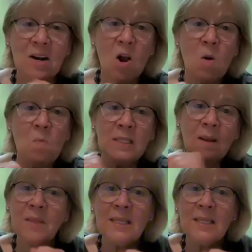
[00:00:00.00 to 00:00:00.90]
you're sent home with
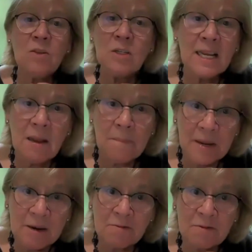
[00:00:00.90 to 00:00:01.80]
something that looks like a
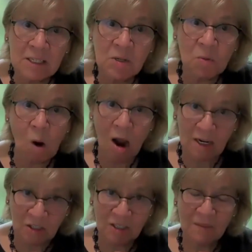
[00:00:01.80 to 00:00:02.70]
big
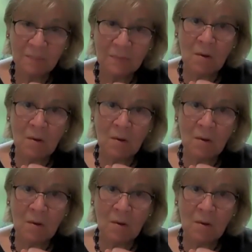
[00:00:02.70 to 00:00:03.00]
wristwatch,